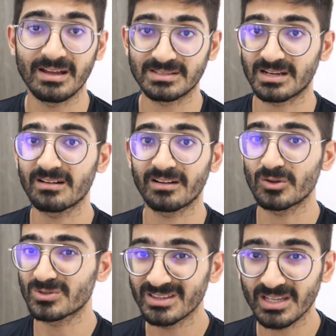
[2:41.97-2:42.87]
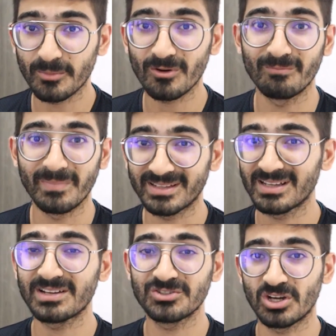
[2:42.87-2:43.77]
and start reducing the amount of
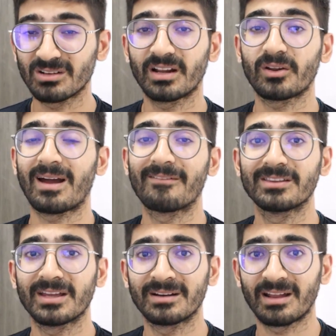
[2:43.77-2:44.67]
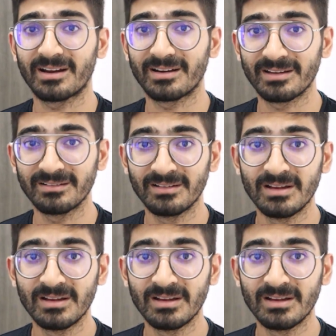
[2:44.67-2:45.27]
maida and junk that you have in the entire day.